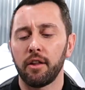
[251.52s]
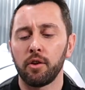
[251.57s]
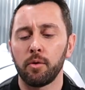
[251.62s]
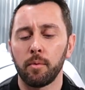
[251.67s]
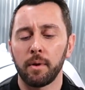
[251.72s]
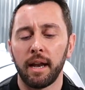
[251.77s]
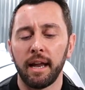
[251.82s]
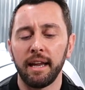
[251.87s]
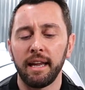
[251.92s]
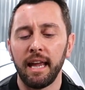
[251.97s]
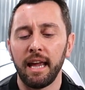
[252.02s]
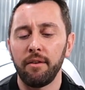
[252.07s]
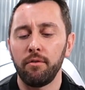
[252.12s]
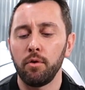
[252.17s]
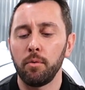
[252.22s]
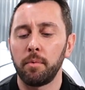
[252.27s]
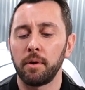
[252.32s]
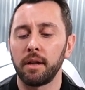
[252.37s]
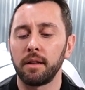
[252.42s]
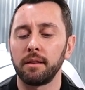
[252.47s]
other one I gave
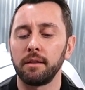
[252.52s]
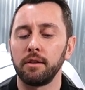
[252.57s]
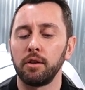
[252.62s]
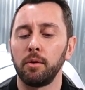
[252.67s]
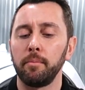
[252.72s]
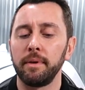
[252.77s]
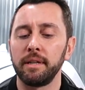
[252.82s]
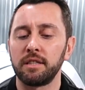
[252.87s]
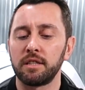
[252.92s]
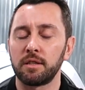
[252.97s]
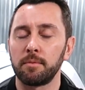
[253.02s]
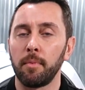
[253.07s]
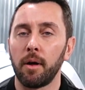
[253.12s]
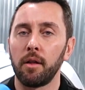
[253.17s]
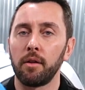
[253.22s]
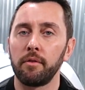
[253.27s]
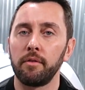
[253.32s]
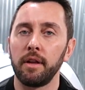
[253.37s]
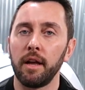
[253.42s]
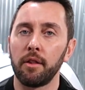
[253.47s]
you, but a little bit
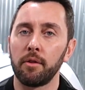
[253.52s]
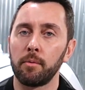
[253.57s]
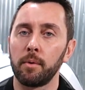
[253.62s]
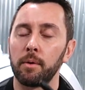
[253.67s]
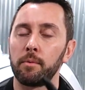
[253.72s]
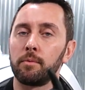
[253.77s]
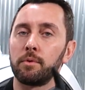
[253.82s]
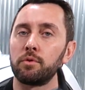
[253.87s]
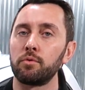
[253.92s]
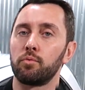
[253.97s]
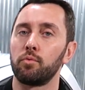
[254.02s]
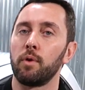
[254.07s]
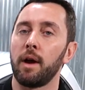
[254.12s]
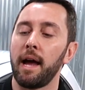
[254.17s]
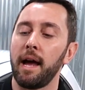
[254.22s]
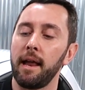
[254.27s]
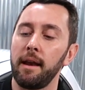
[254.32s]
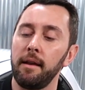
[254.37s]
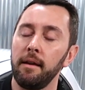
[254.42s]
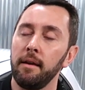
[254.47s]
smaller. The other one was
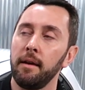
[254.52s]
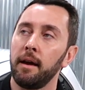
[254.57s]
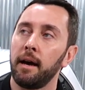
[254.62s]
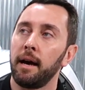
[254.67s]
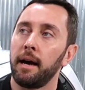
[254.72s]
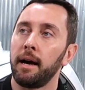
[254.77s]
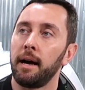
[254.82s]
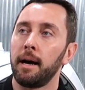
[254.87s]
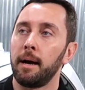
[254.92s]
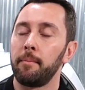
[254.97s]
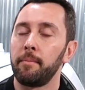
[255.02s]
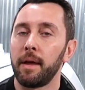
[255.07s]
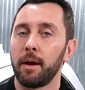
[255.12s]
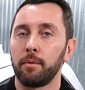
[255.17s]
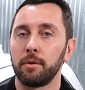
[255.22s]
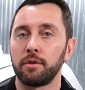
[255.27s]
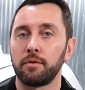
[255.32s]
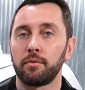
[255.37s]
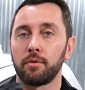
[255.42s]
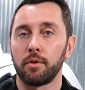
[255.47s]
red.
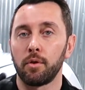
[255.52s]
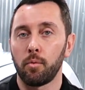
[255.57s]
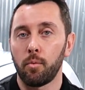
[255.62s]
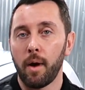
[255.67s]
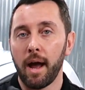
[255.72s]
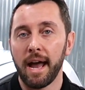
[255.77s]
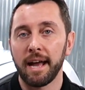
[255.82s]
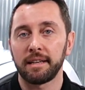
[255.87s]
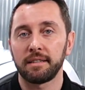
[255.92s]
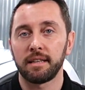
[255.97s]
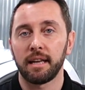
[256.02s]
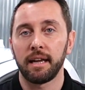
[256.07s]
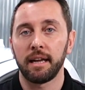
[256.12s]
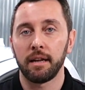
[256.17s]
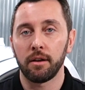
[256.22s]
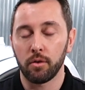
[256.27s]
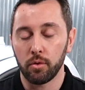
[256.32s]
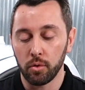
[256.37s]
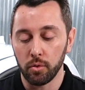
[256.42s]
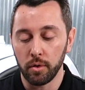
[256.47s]
That was for the wax I
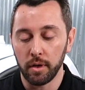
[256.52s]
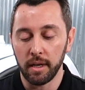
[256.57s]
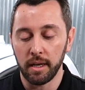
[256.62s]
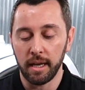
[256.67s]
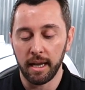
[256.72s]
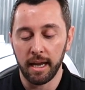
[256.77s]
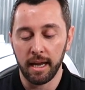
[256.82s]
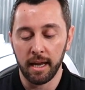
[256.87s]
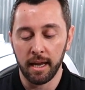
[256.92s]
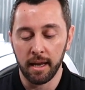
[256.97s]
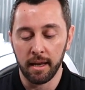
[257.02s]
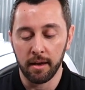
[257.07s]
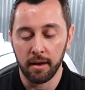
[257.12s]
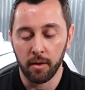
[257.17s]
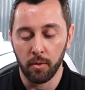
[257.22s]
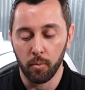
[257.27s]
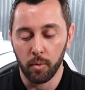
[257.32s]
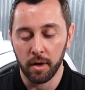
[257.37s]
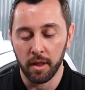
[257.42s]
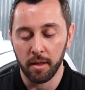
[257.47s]
included in
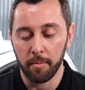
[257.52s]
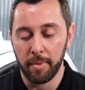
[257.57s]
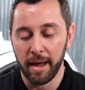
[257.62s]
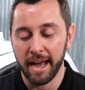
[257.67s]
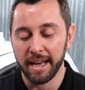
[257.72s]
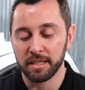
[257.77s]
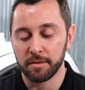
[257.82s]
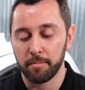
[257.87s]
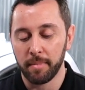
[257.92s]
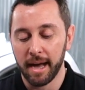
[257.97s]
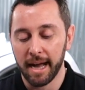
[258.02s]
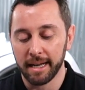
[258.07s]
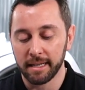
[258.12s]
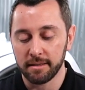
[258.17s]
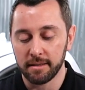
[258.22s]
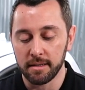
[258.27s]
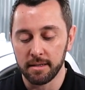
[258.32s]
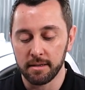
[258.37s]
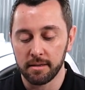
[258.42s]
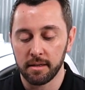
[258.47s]
one of the past
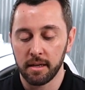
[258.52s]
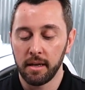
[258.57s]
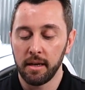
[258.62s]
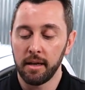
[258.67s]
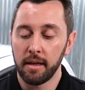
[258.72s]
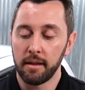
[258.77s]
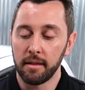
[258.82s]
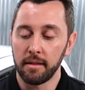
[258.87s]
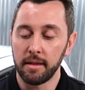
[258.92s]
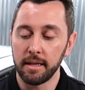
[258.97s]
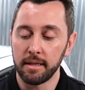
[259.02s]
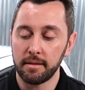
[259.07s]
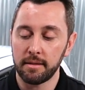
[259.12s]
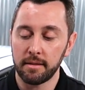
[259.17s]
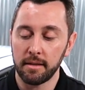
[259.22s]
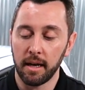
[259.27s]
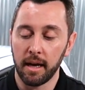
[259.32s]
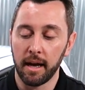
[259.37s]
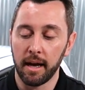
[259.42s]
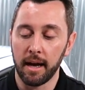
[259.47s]
boxes. This
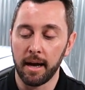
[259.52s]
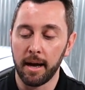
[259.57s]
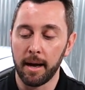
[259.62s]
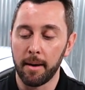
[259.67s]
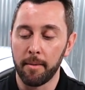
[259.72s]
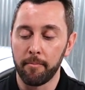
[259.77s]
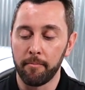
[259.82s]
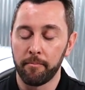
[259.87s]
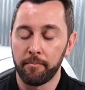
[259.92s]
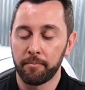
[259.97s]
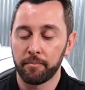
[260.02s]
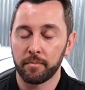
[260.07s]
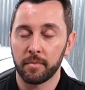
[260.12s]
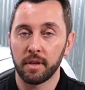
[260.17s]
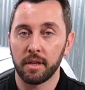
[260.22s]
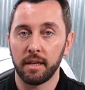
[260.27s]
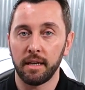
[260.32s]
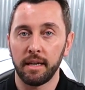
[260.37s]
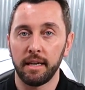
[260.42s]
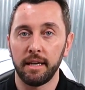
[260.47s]

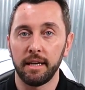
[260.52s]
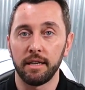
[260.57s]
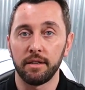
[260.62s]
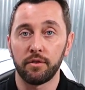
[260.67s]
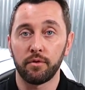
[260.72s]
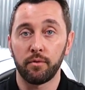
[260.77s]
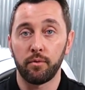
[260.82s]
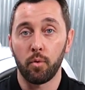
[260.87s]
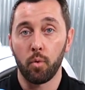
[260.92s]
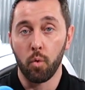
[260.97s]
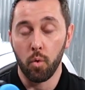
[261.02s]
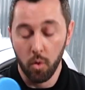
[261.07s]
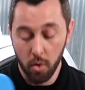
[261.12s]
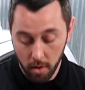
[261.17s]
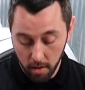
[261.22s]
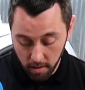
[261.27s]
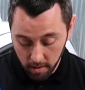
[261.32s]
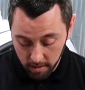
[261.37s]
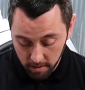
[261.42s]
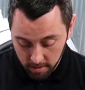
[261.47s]
is
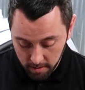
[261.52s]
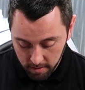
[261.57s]
for